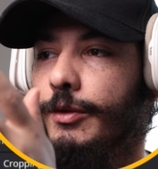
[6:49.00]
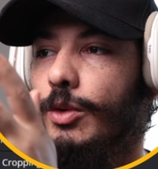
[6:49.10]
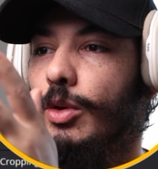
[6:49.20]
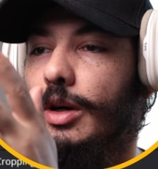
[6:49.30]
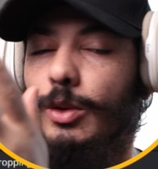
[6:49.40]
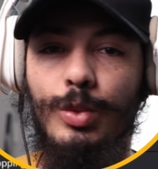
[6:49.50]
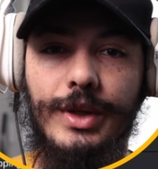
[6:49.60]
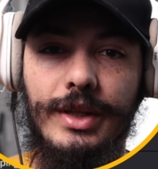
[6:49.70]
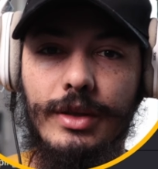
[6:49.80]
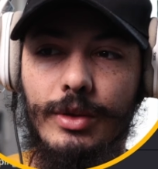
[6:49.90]
for a
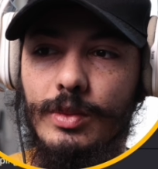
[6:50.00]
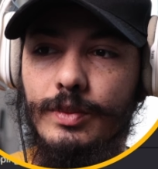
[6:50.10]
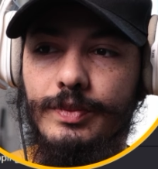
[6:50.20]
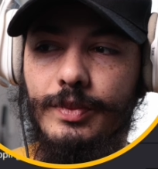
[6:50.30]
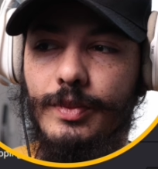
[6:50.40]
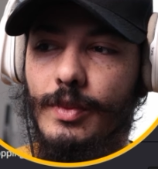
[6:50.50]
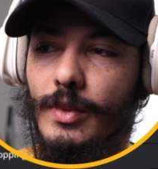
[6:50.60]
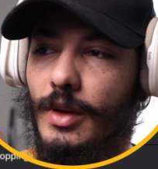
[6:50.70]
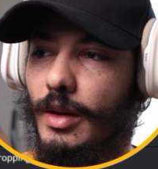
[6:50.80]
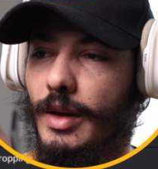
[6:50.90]
video,
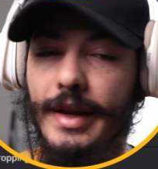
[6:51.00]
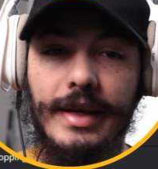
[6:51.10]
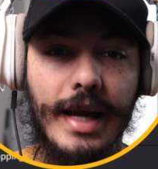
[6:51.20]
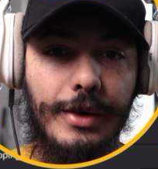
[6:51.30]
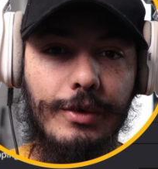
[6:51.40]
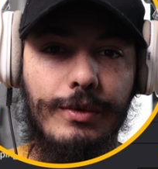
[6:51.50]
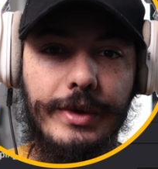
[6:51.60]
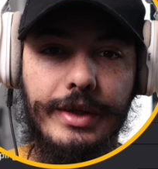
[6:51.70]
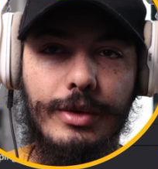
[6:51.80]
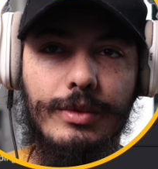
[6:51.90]
any kind of
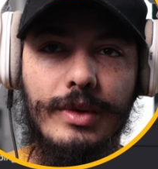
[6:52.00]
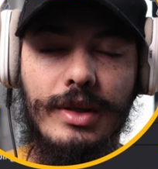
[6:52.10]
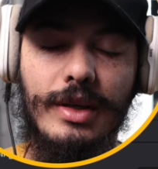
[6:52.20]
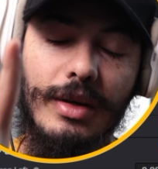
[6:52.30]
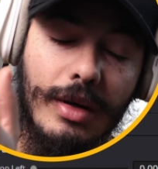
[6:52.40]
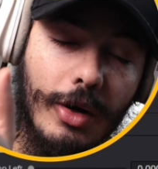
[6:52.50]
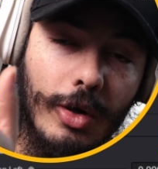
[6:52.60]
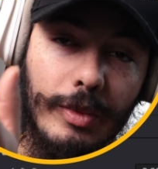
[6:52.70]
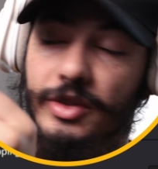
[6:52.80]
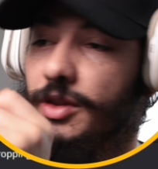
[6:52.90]
video
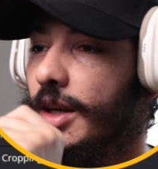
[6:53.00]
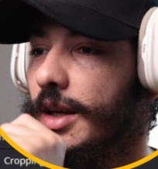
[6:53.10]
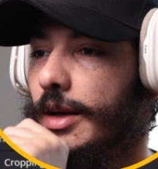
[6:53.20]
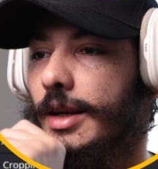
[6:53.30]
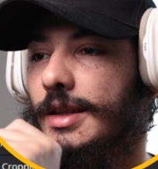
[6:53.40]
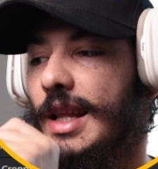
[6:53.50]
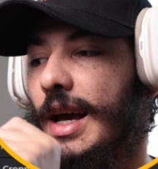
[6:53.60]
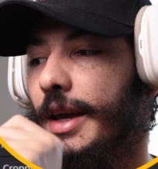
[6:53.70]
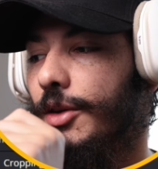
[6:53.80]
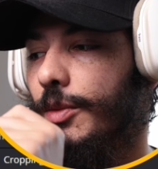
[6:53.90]
almost, is
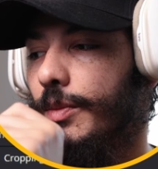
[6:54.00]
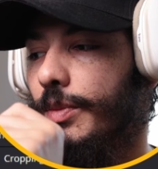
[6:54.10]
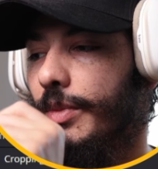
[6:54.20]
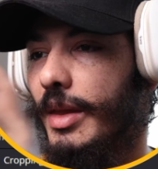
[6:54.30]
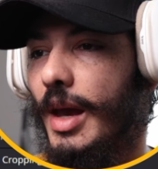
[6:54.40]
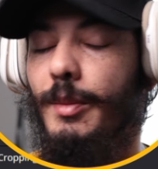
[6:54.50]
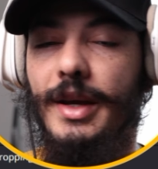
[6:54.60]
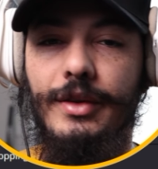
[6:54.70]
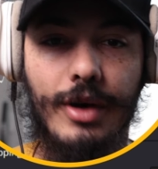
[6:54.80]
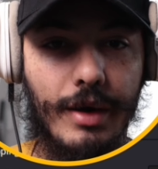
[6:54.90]
like I
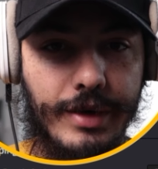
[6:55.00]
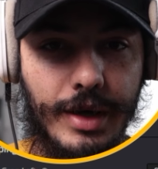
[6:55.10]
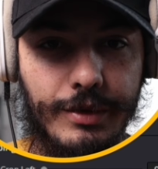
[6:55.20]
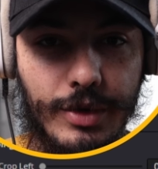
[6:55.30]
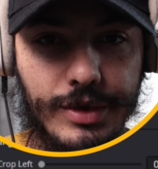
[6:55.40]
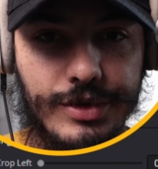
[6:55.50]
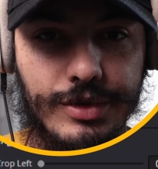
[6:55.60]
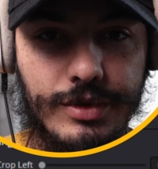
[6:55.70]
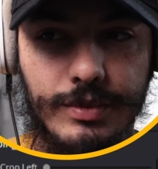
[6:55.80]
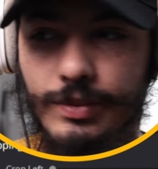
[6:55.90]
made a rough cut
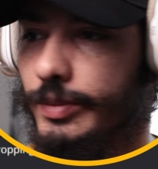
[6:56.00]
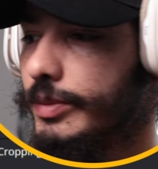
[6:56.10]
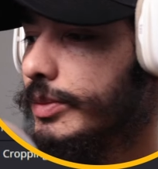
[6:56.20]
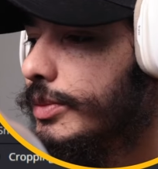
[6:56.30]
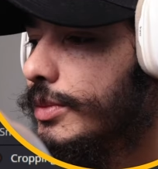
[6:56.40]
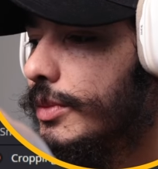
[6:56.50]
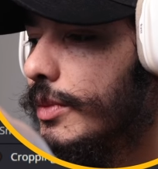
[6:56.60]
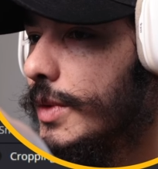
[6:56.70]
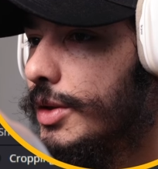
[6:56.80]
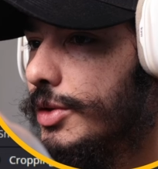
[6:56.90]
first
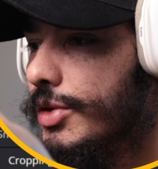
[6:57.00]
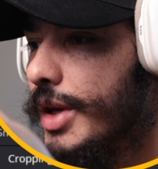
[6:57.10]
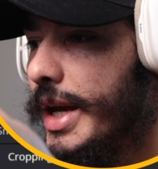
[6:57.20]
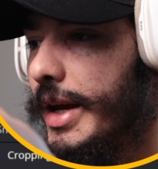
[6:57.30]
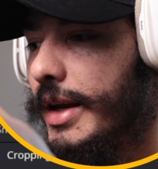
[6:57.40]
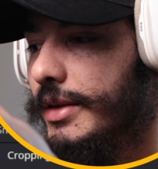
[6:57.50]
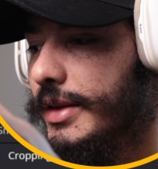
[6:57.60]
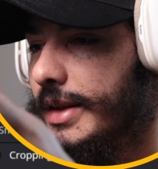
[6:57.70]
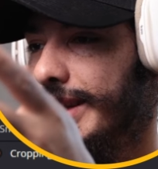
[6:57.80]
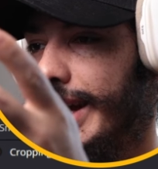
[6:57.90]

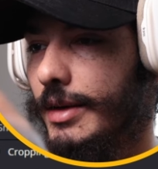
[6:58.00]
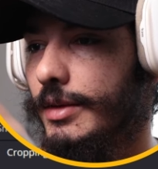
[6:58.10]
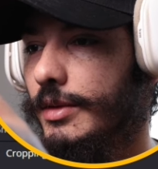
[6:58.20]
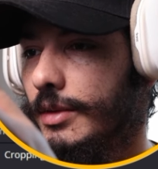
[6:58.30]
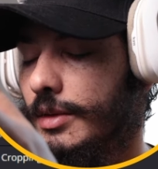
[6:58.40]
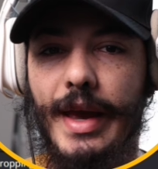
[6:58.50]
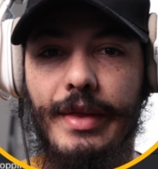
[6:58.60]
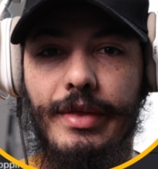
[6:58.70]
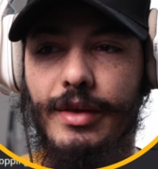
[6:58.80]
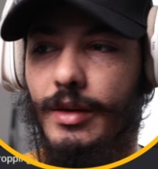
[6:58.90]
and then
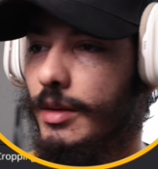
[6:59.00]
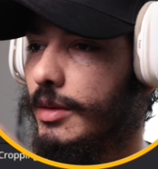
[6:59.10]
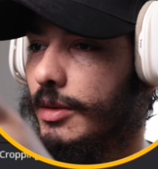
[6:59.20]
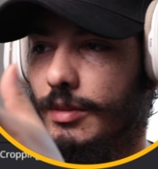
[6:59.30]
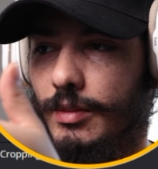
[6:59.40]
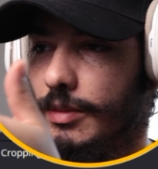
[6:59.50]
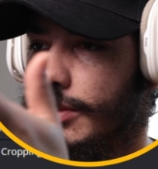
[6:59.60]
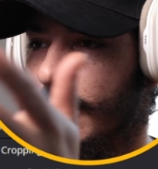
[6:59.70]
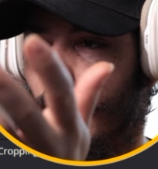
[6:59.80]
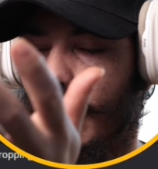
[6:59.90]
add
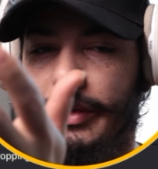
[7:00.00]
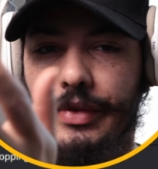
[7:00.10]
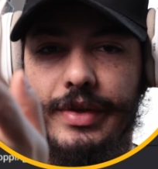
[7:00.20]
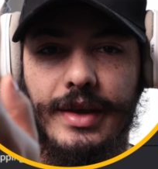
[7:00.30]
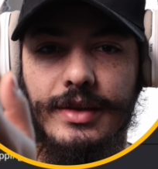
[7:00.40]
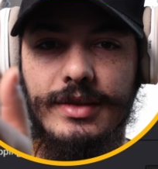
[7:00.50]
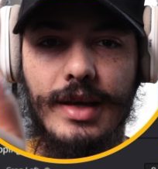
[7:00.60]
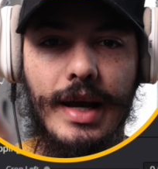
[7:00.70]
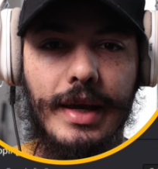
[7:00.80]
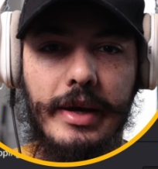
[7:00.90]
all the things
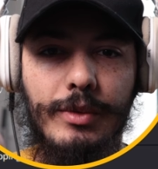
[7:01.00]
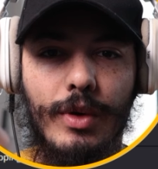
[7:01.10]
I